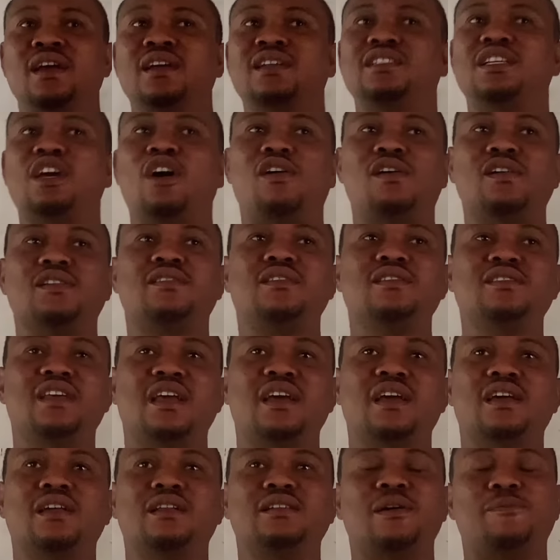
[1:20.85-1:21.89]

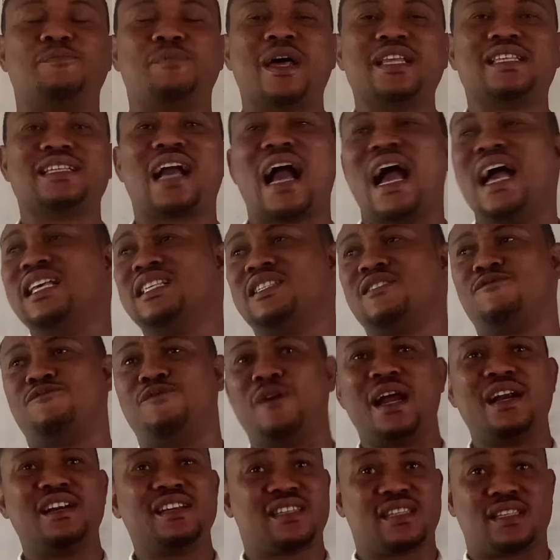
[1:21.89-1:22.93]
The practical is
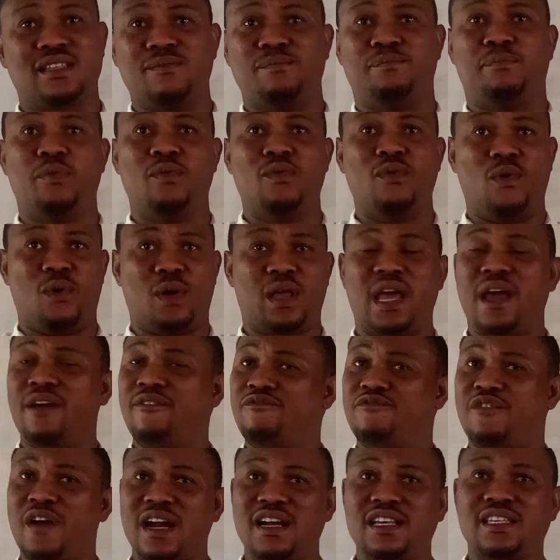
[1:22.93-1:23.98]
very simple, okay,
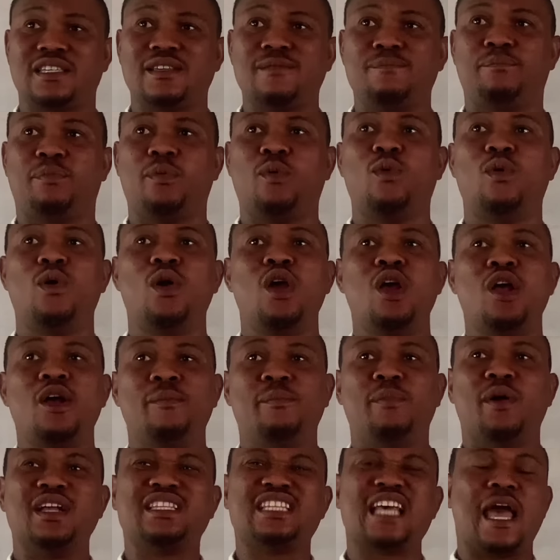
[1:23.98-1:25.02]
very simple,
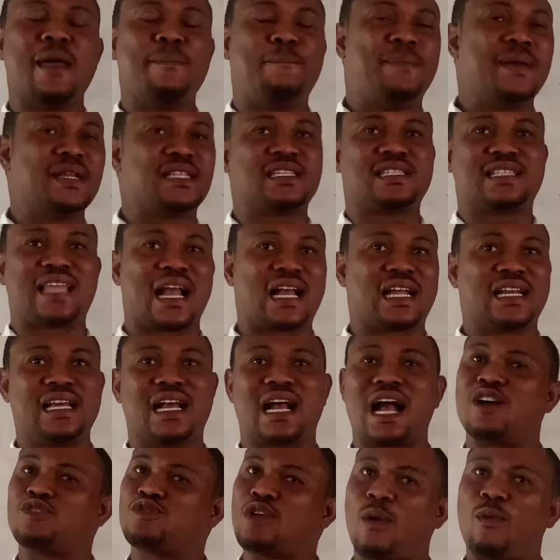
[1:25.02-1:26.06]
but a bit
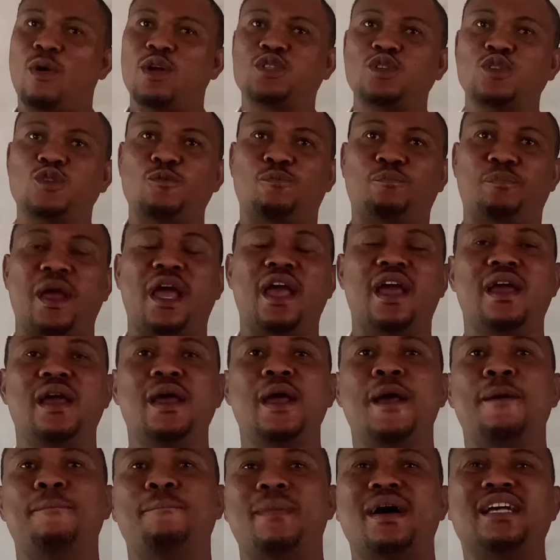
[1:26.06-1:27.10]
technical. So I want you to pay
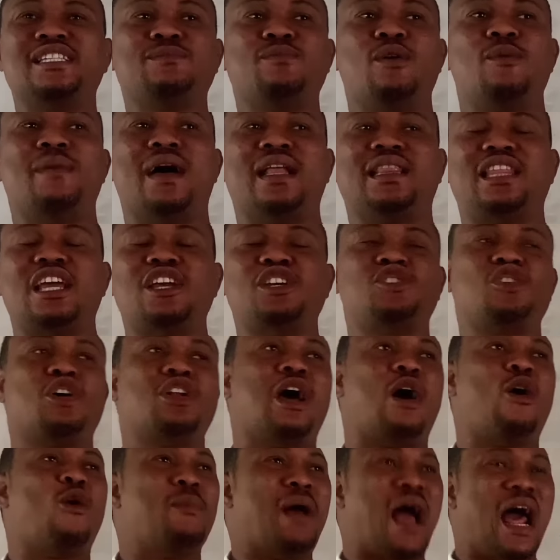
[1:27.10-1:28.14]
maximum attention, and
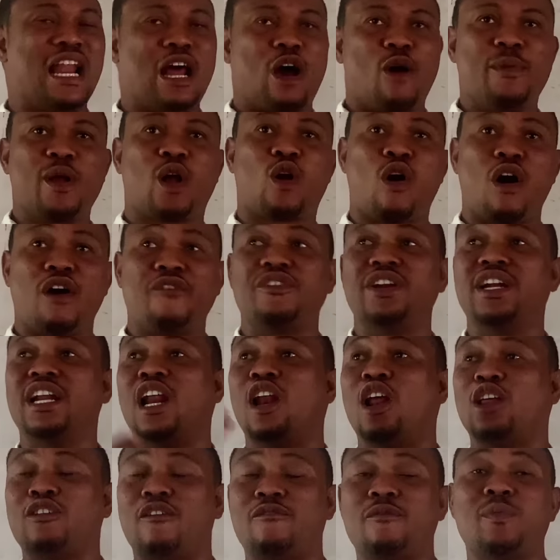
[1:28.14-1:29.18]
I'll be covering. A
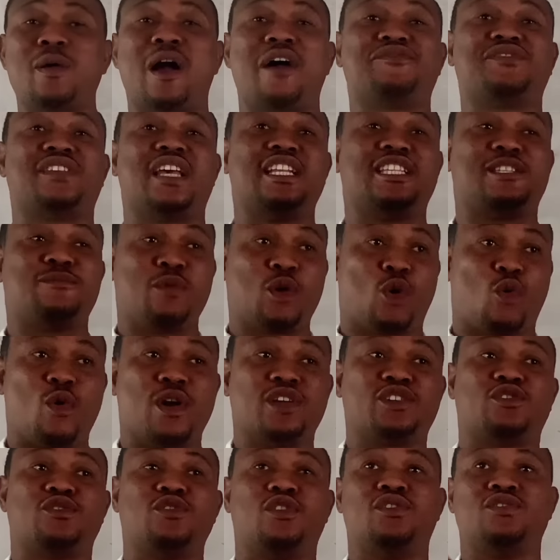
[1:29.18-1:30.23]
lot of people have sent me
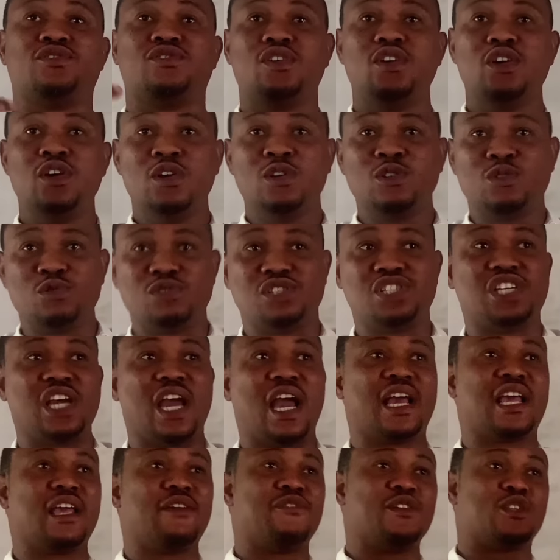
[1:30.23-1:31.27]
questions to
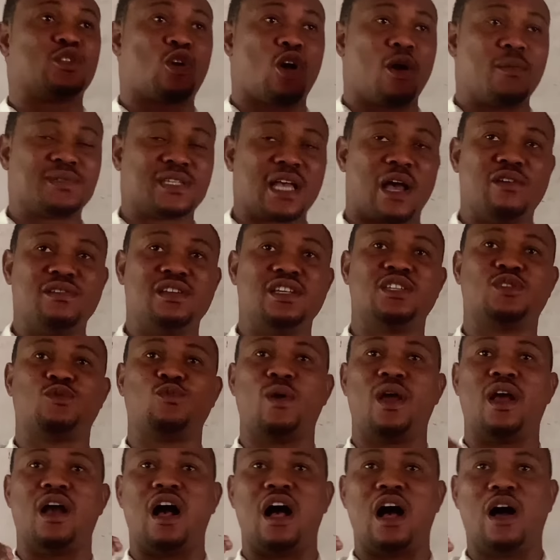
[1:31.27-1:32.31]
check if it comes out this
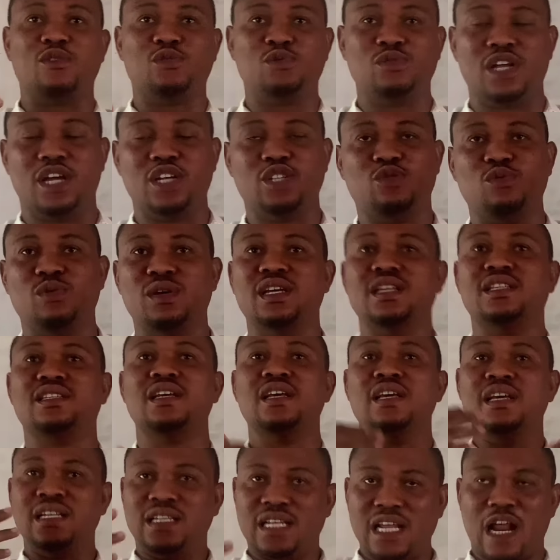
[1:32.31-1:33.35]
way, how do they do it?
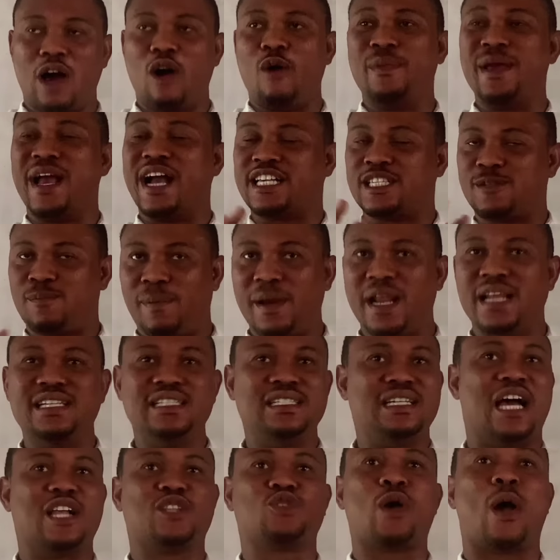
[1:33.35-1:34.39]
Then I'll be explaining
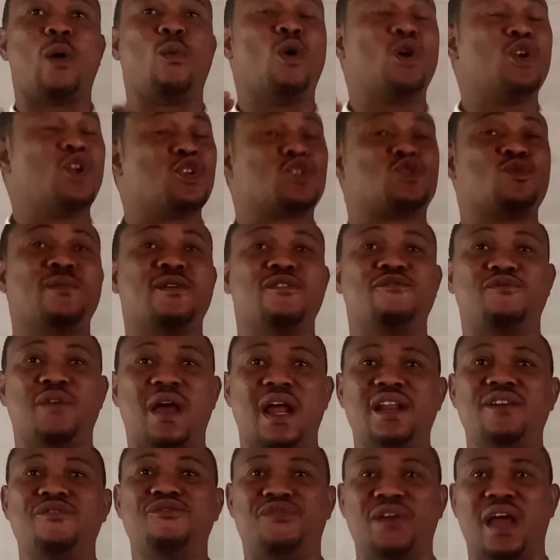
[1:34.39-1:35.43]
that. So I want us to be
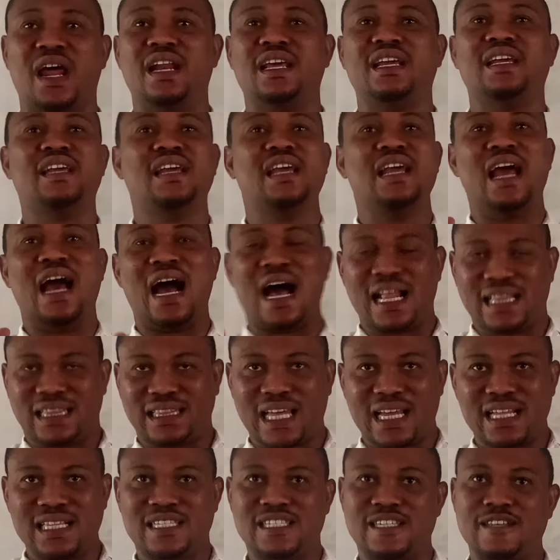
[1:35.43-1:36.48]
very, very
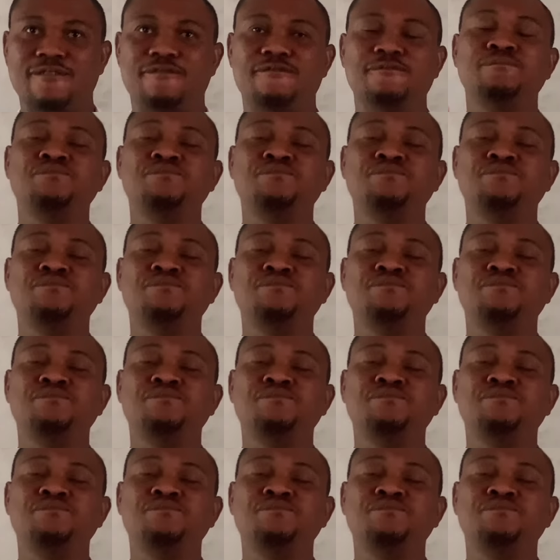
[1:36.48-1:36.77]
attentive.